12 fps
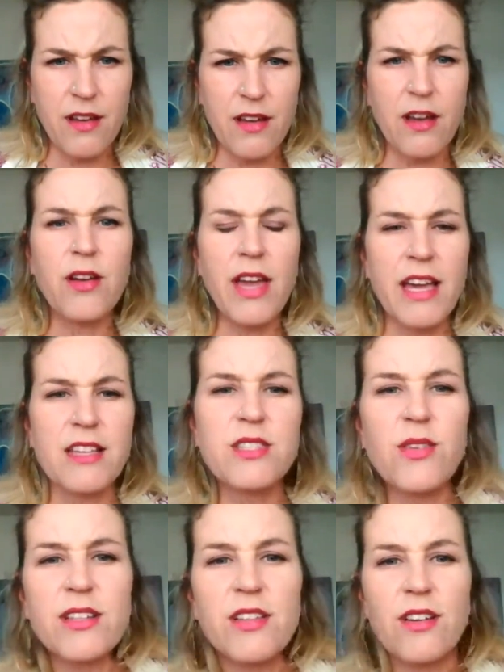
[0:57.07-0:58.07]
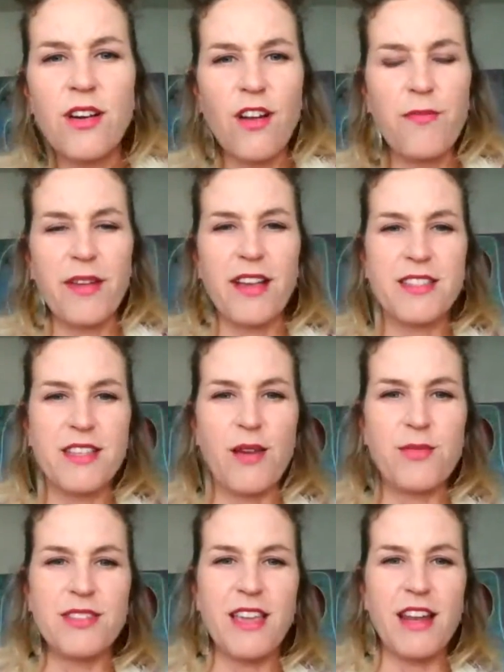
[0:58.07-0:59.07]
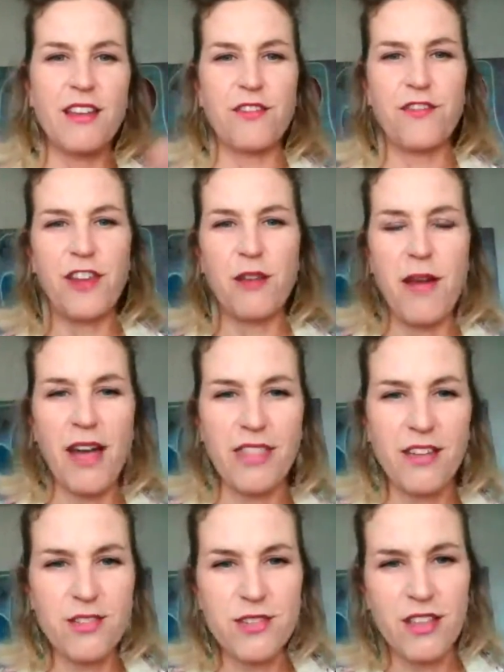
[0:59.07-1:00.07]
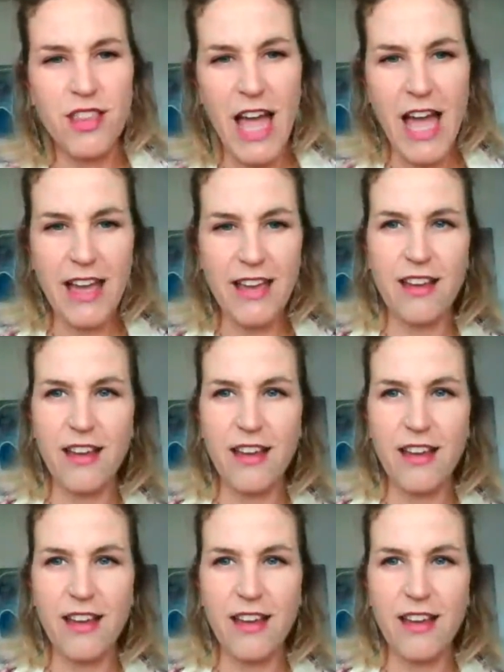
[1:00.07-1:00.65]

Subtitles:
Okay, so I turned it off because I was getting feedback. There's a lag.